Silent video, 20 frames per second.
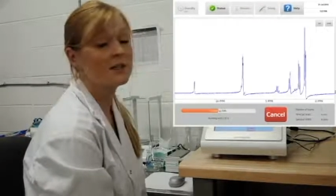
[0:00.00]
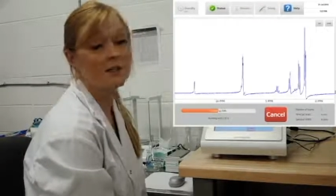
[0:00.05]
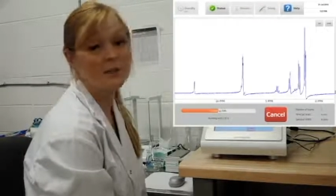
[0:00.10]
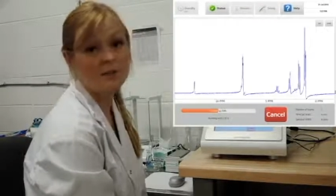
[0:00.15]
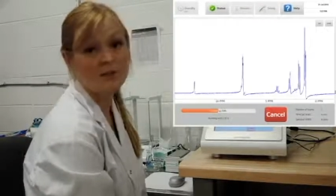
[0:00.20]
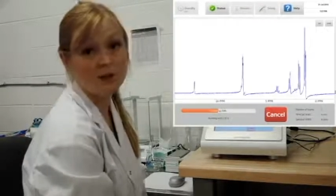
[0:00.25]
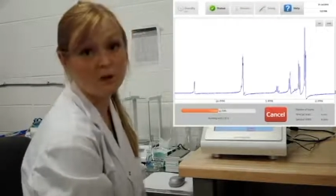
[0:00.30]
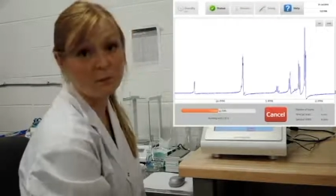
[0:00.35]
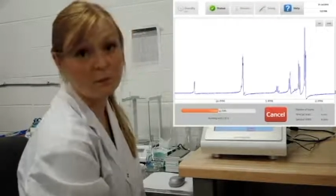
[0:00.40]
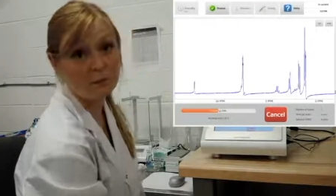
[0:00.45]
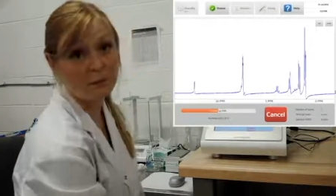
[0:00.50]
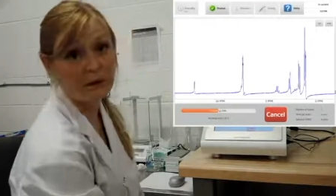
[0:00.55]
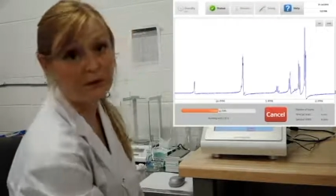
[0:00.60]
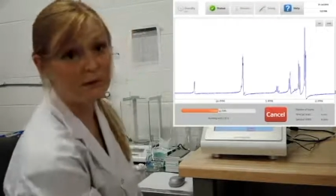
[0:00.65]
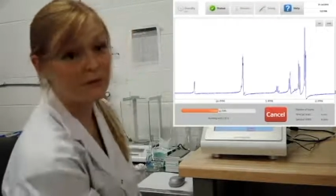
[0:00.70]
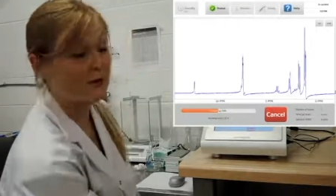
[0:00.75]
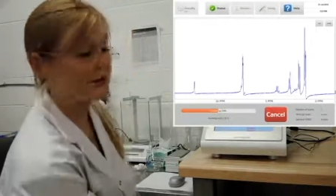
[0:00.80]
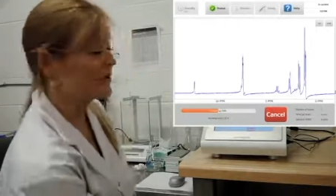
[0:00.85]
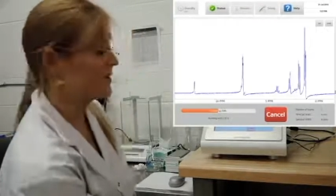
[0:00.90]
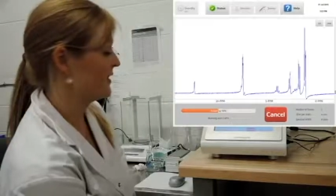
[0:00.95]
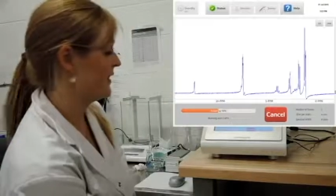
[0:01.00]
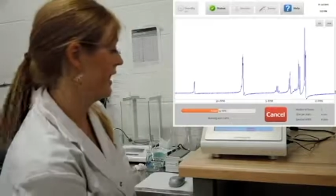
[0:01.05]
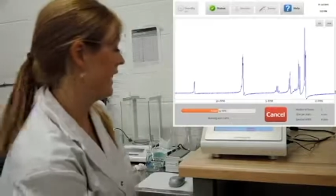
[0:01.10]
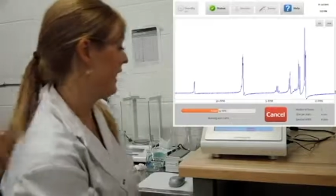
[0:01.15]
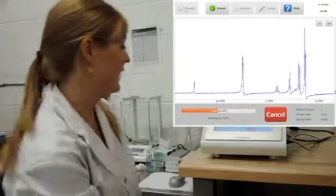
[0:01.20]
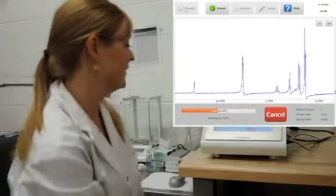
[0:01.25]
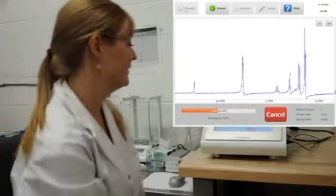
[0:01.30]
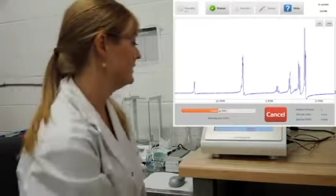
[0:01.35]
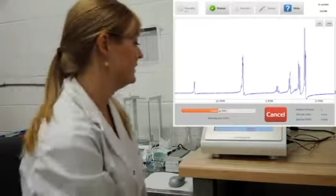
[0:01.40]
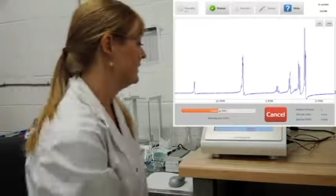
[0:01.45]
So it's showing me my first
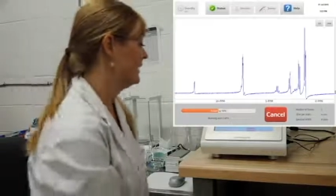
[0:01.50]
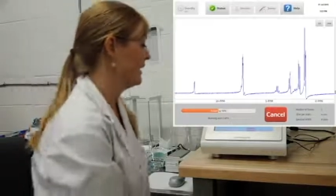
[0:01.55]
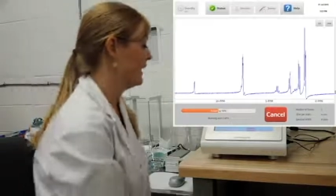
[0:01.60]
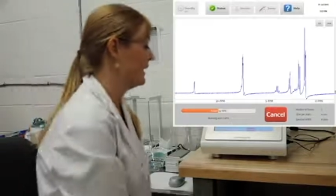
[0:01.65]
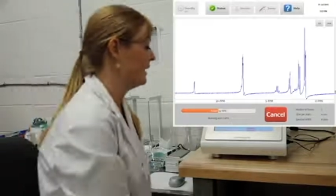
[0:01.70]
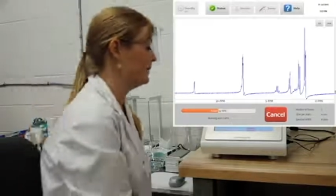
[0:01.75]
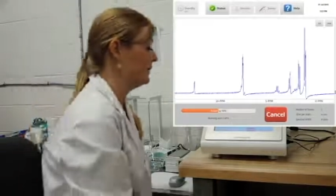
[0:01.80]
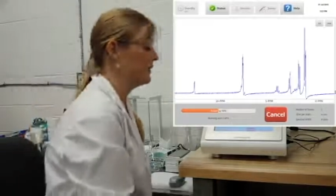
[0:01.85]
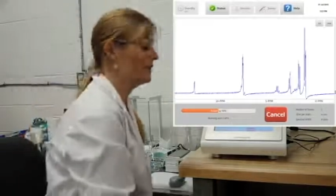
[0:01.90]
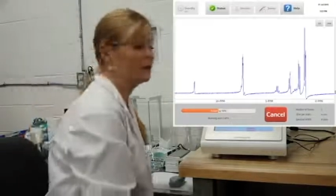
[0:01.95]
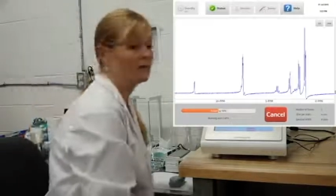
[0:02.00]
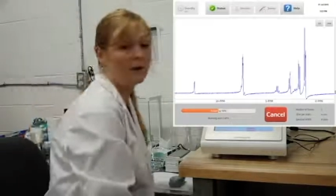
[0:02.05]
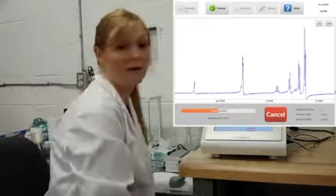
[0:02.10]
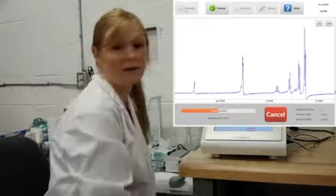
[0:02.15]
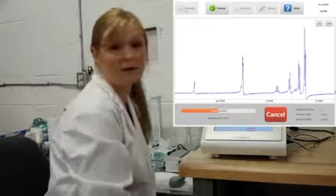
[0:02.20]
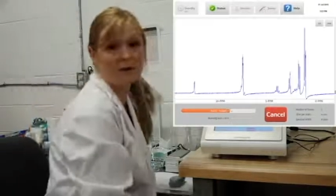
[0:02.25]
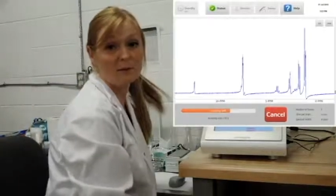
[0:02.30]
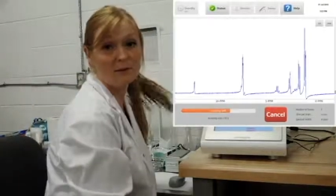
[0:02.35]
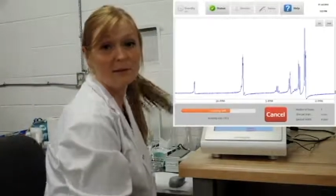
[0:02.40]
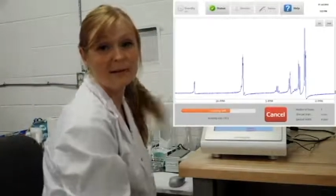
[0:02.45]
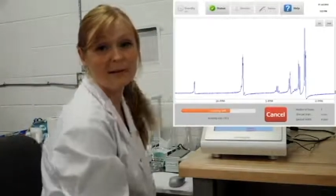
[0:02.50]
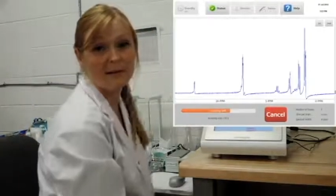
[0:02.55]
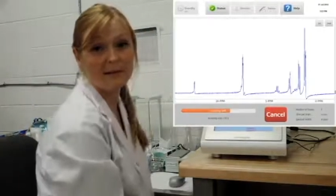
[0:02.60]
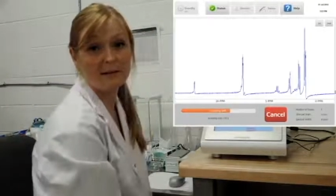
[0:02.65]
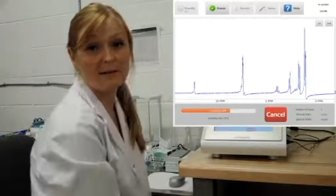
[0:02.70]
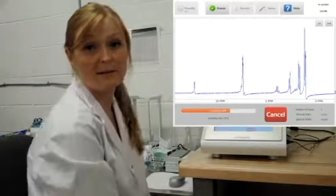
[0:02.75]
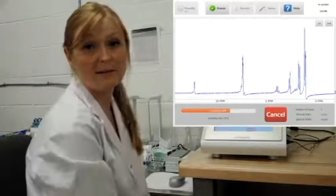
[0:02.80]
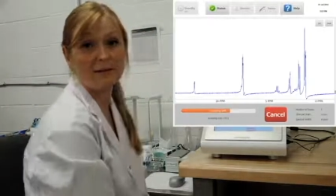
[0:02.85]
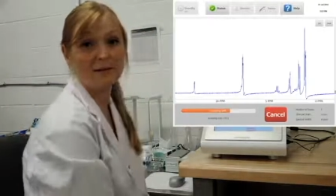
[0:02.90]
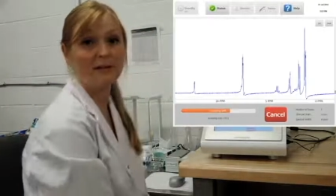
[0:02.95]
scan. It'll run the
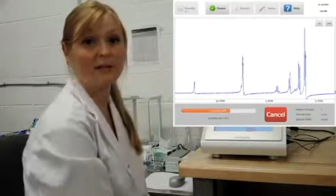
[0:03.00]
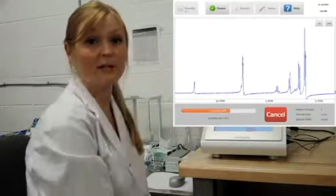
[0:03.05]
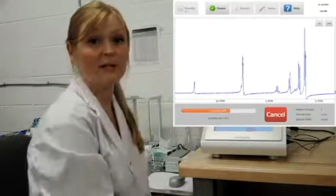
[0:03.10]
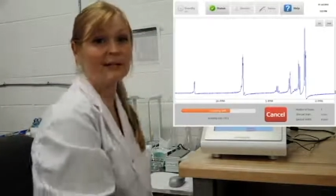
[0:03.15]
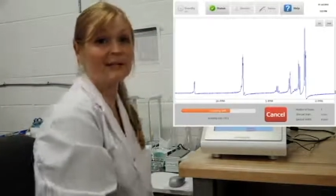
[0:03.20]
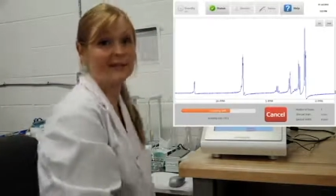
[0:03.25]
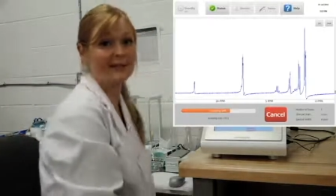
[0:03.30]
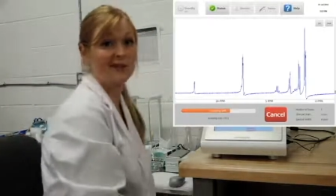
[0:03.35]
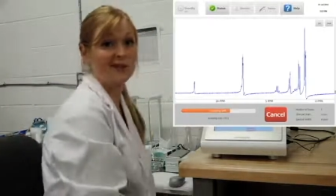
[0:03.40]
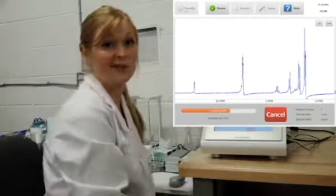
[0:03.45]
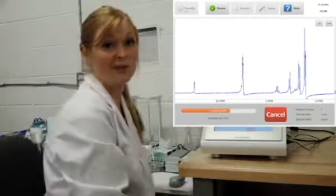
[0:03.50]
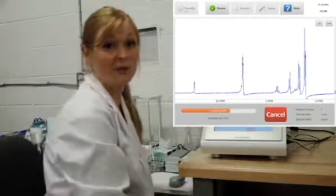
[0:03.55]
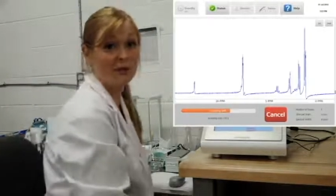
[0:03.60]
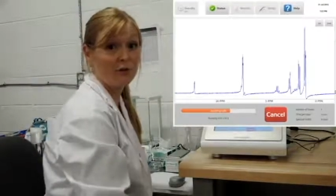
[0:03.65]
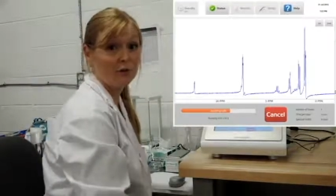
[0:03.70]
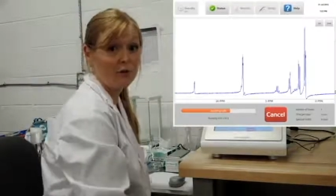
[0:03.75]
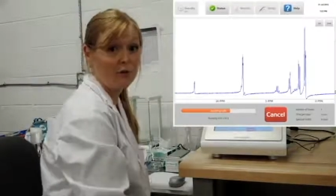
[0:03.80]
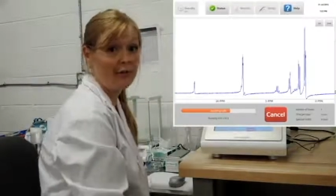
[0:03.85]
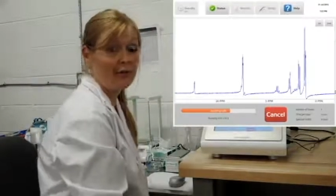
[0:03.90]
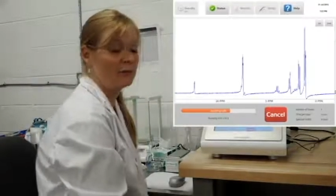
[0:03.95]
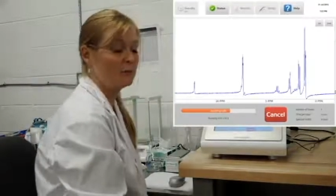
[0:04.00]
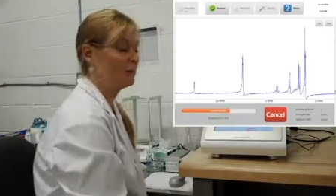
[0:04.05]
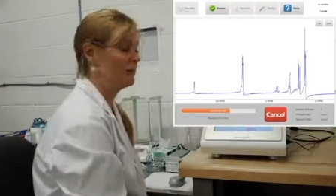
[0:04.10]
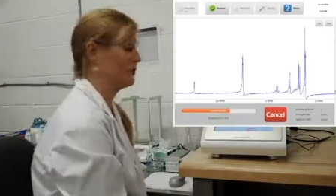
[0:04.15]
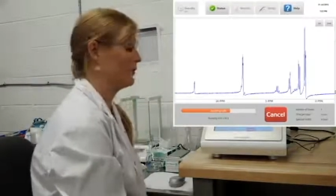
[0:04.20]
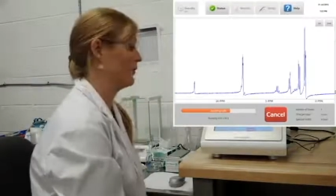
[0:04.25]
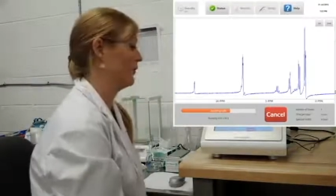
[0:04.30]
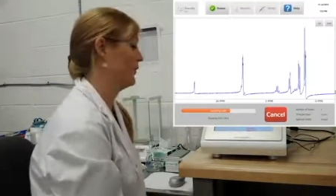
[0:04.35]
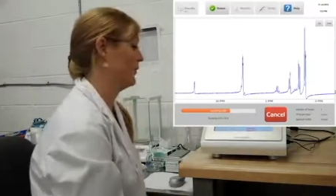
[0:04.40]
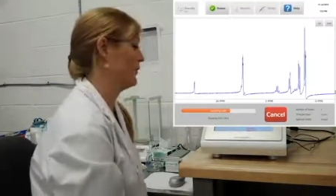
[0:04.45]
additional 3, and we'll
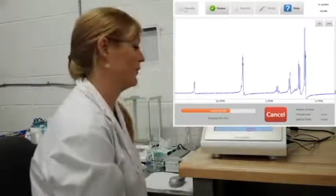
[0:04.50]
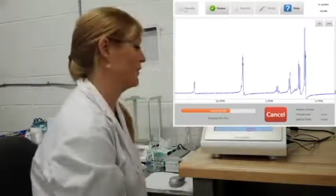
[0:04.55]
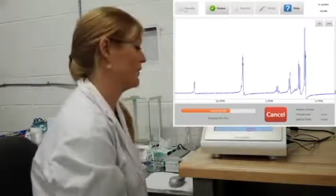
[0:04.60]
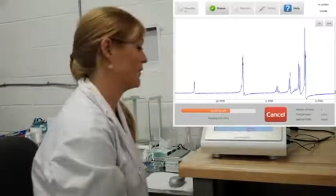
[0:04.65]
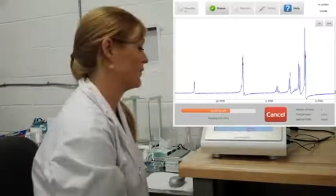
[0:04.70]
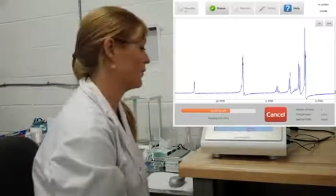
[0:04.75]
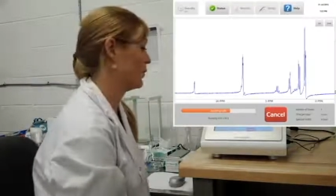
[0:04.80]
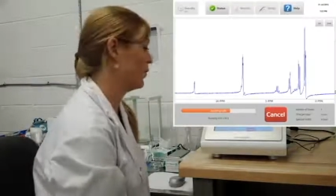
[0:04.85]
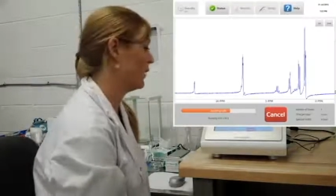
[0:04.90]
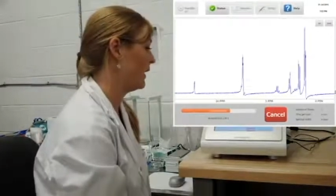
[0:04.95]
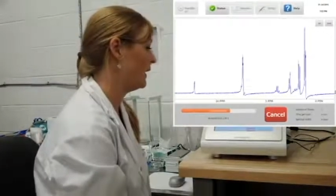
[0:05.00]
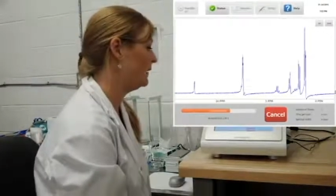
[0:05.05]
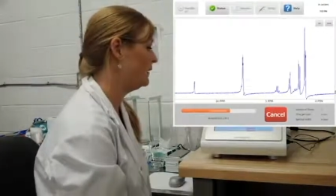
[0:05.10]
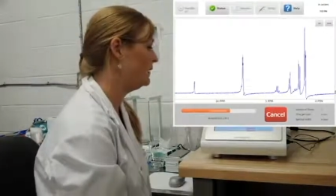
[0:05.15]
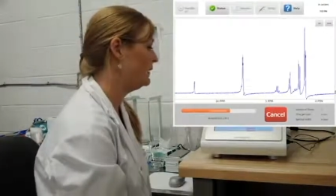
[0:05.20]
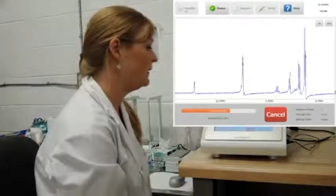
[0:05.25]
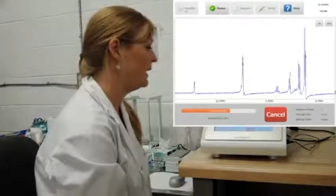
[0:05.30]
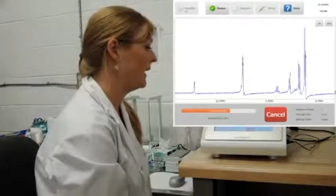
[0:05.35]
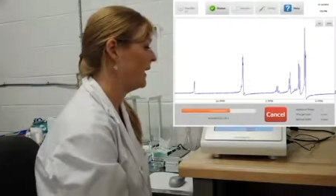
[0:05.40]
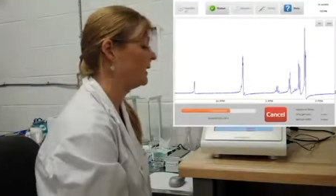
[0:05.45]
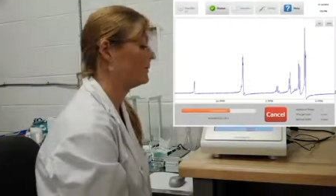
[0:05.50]
show those as well,